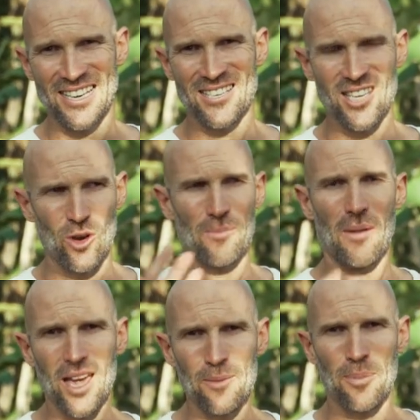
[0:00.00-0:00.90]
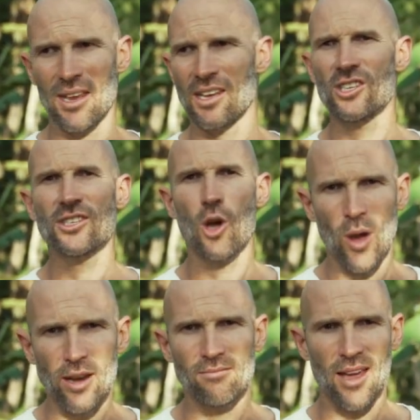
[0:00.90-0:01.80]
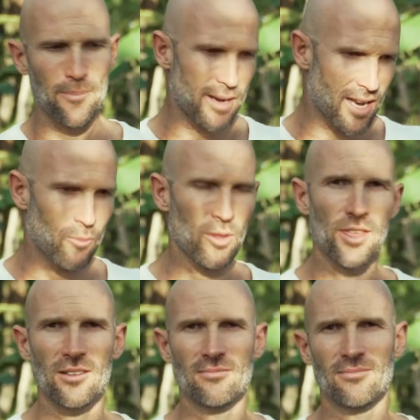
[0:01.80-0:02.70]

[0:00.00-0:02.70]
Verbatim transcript: So in my opinion, just quit and be done with it.